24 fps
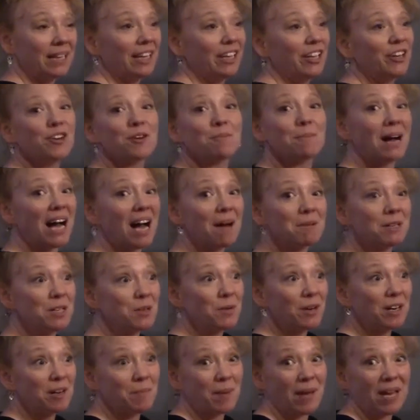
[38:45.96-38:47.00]
you're a mom and you
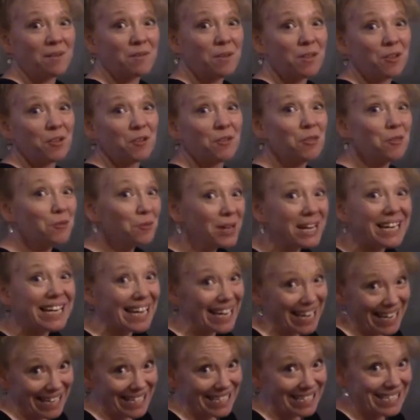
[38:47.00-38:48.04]
want to paint with your 3
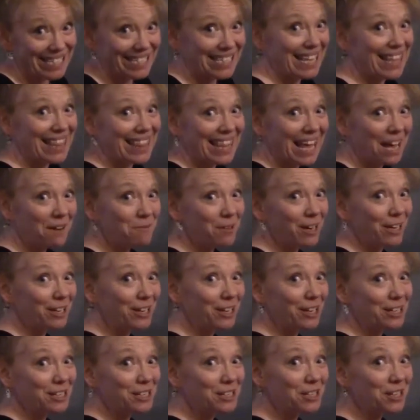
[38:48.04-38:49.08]
kids, then what you're
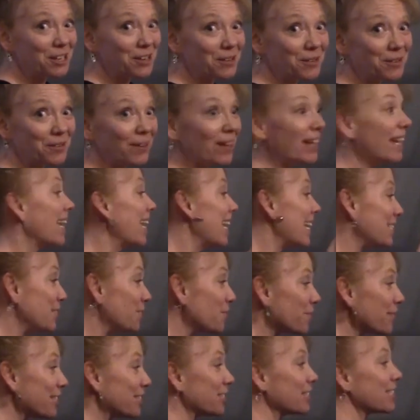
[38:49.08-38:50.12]
going to do is
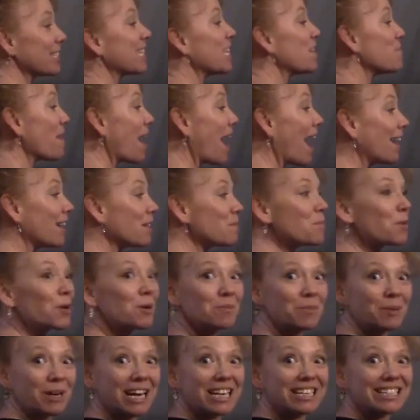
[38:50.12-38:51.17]
you can just keep adding
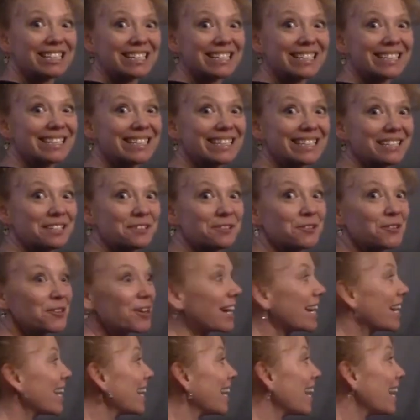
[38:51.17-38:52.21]
more branches to the
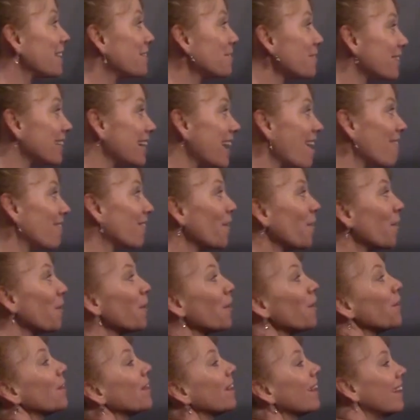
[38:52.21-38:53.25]
tree, and you can have a
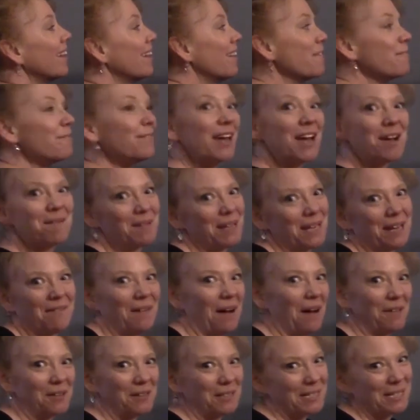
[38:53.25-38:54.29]
whole family of
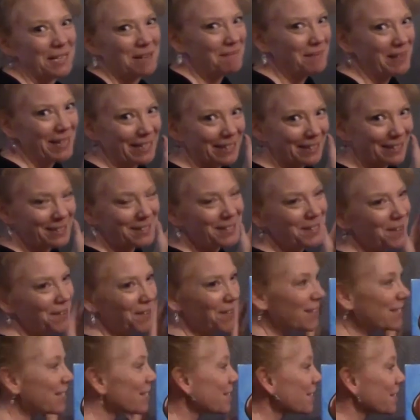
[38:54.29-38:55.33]
owls up here. So
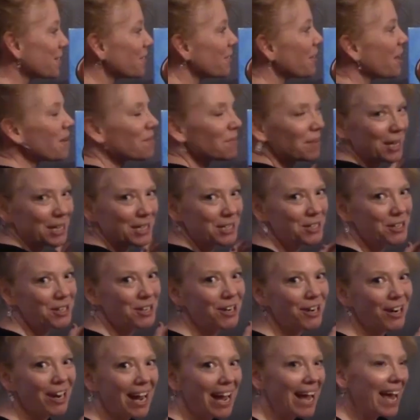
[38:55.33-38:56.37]
this is a great
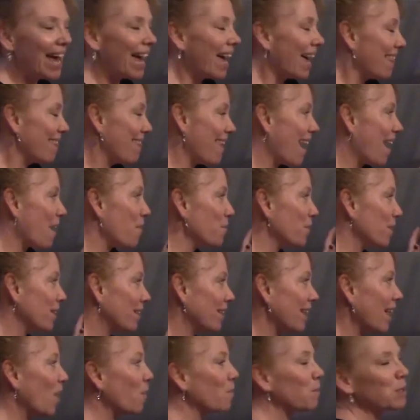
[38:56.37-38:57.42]
picture that
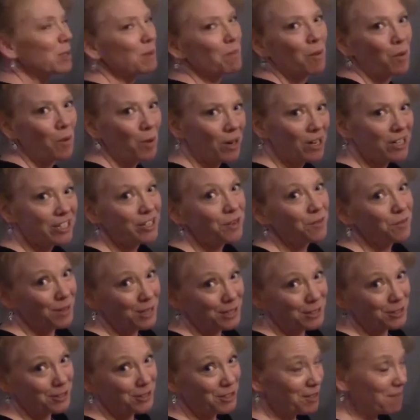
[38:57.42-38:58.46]
will help support
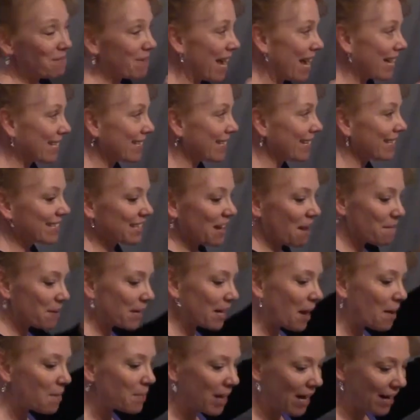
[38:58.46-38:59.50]
Russell Gymnastics coming
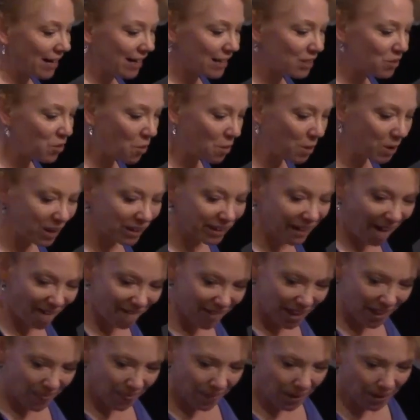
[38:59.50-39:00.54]
up on October
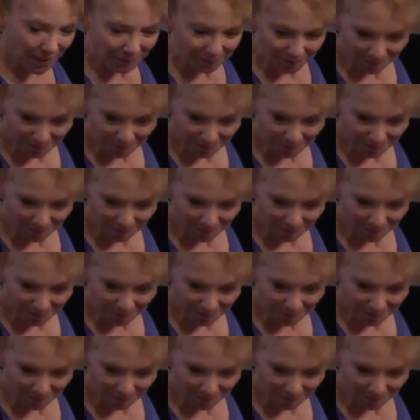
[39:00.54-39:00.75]
11th.